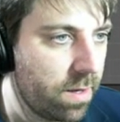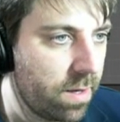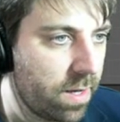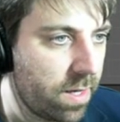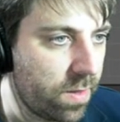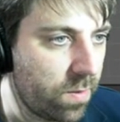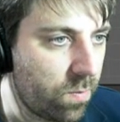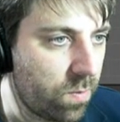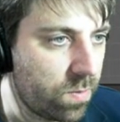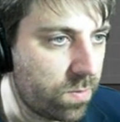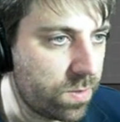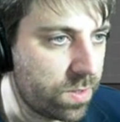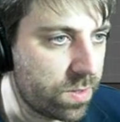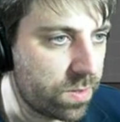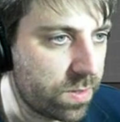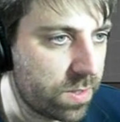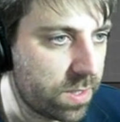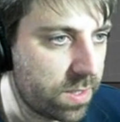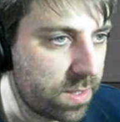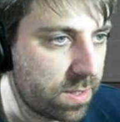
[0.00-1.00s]
And then what we'll
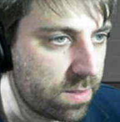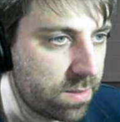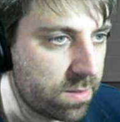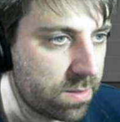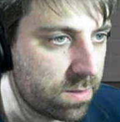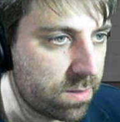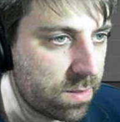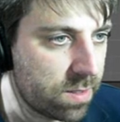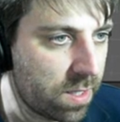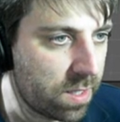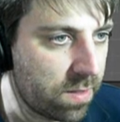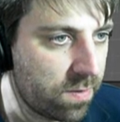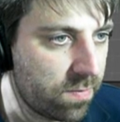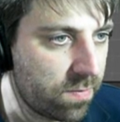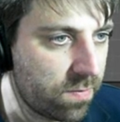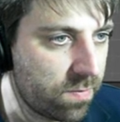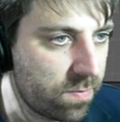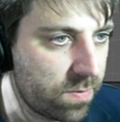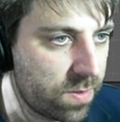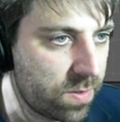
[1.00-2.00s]
do is kind
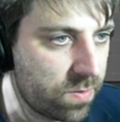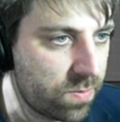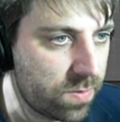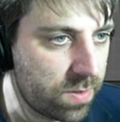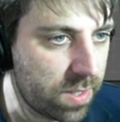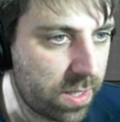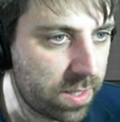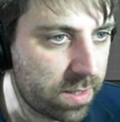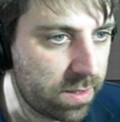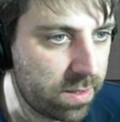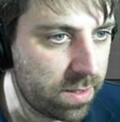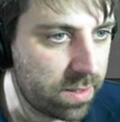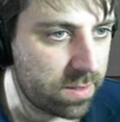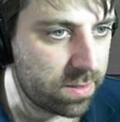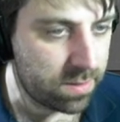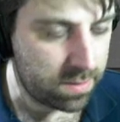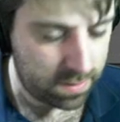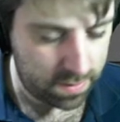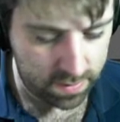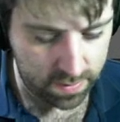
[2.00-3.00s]
of do it like
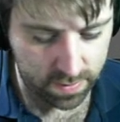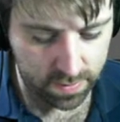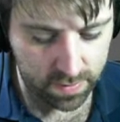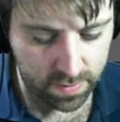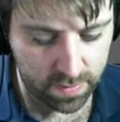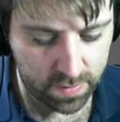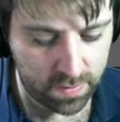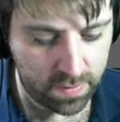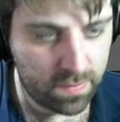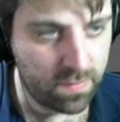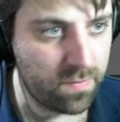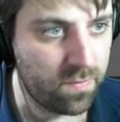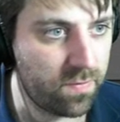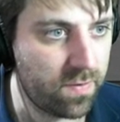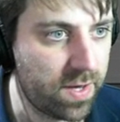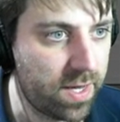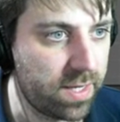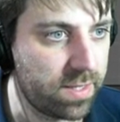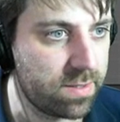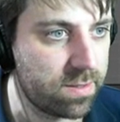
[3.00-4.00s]
this.
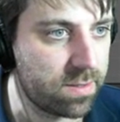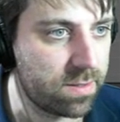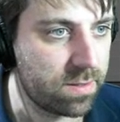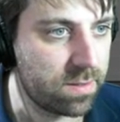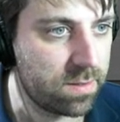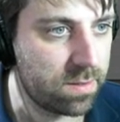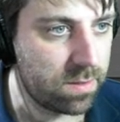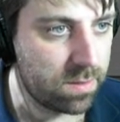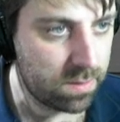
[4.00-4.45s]
Face.